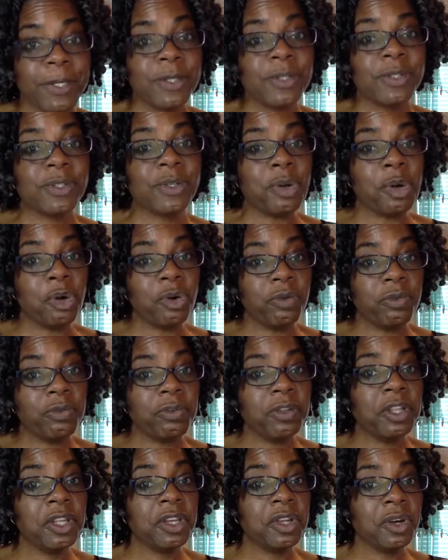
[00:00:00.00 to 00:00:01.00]
So
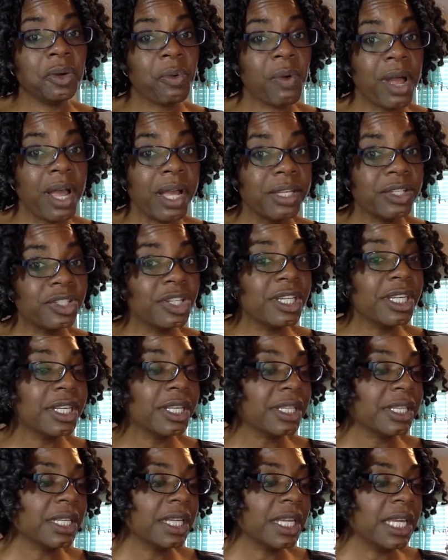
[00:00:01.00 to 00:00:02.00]
hopefully you're
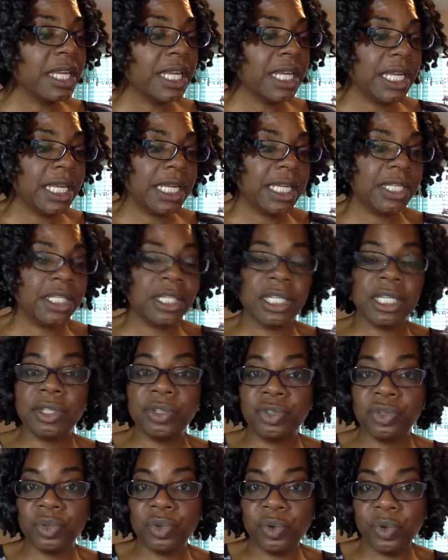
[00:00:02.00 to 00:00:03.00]
watching and
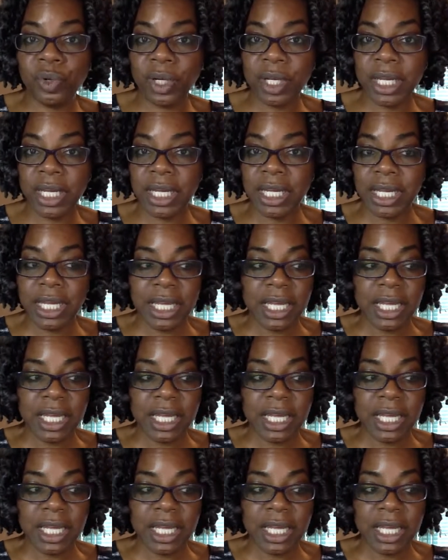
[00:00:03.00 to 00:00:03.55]
enjoy.